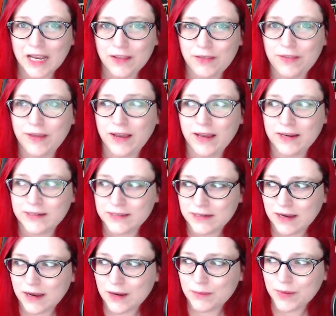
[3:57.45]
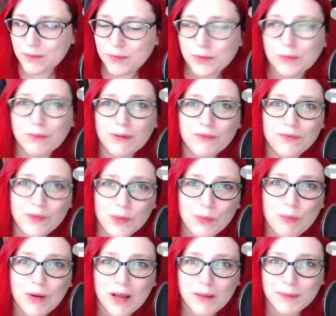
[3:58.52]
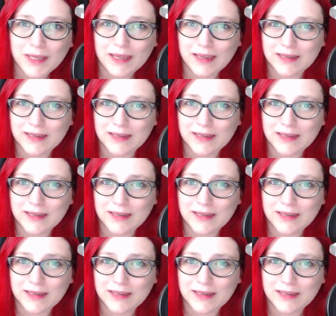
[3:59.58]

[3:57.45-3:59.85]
that people are review bombing it